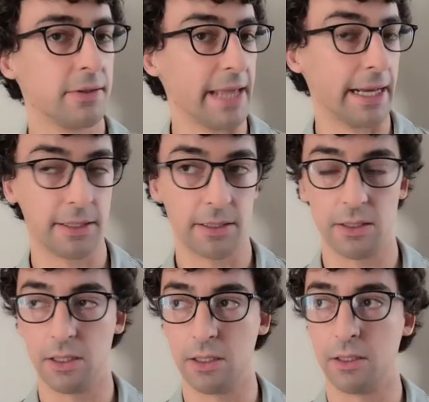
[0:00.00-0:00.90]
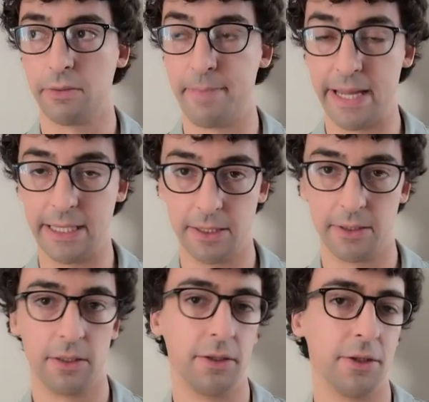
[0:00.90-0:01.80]

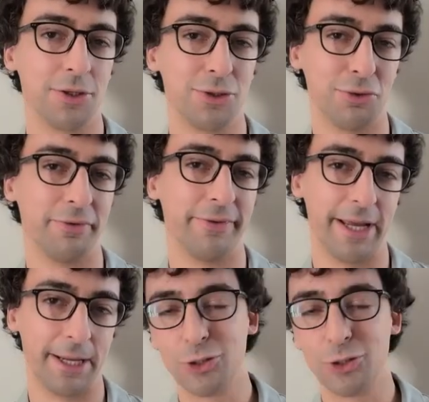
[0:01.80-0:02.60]
text-based uh, survey.